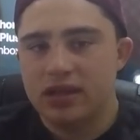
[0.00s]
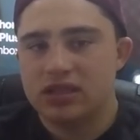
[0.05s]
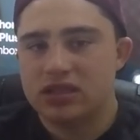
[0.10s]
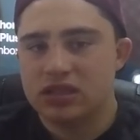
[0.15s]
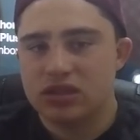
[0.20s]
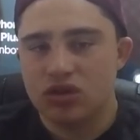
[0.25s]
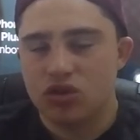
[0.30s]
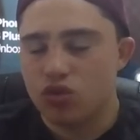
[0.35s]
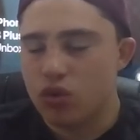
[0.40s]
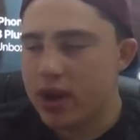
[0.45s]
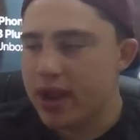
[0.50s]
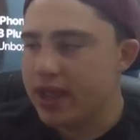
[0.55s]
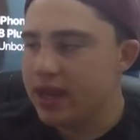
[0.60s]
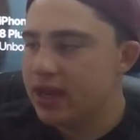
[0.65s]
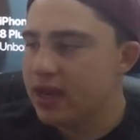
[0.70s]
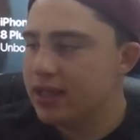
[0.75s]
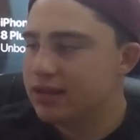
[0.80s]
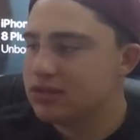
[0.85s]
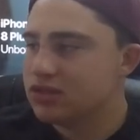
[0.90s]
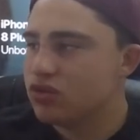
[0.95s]
it's
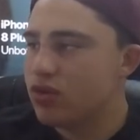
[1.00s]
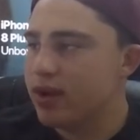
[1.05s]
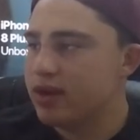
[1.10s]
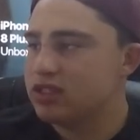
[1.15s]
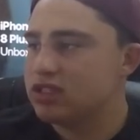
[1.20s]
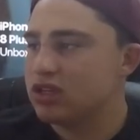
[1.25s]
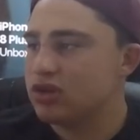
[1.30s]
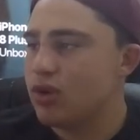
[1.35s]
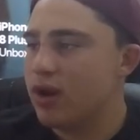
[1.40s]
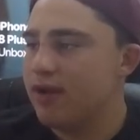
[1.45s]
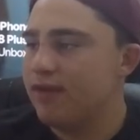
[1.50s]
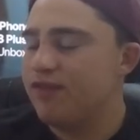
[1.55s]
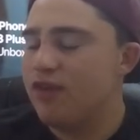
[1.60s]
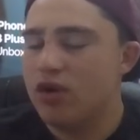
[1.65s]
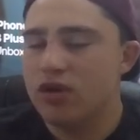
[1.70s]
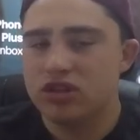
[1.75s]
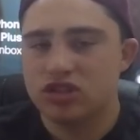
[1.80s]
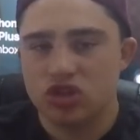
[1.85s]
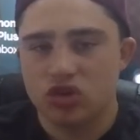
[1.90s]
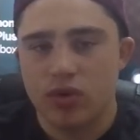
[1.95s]
great. It's great. It's a great
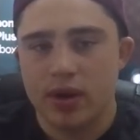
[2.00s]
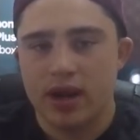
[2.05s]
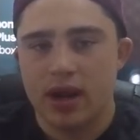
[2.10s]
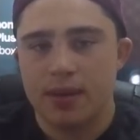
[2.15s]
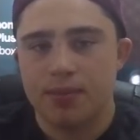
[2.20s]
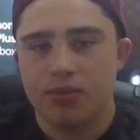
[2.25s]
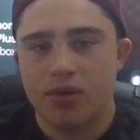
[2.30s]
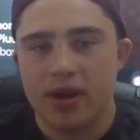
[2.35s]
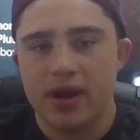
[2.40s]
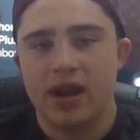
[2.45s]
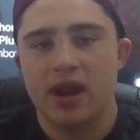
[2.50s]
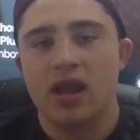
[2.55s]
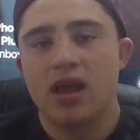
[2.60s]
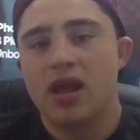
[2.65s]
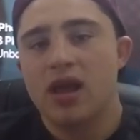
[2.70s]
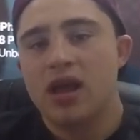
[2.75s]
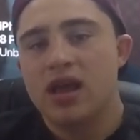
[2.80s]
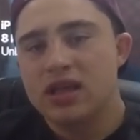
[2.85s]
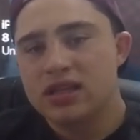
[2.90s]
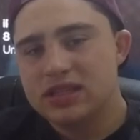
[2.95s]
phone. It's a great upgrade.
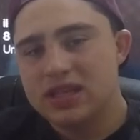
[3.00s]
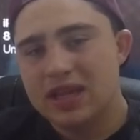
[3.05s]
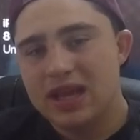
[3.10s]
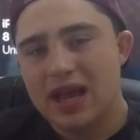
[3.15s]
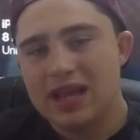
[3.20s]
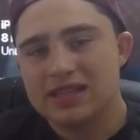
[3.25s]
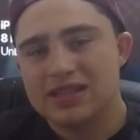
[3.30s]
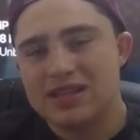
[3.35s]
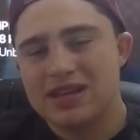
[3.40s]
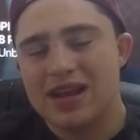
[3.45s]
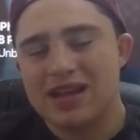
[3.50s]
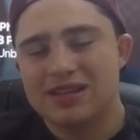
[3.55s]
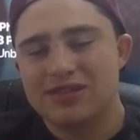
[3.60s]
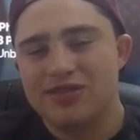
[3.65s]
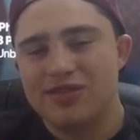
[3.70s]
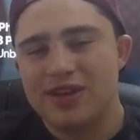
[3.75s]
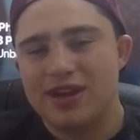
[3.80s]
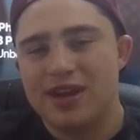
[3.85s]
See you guys in the next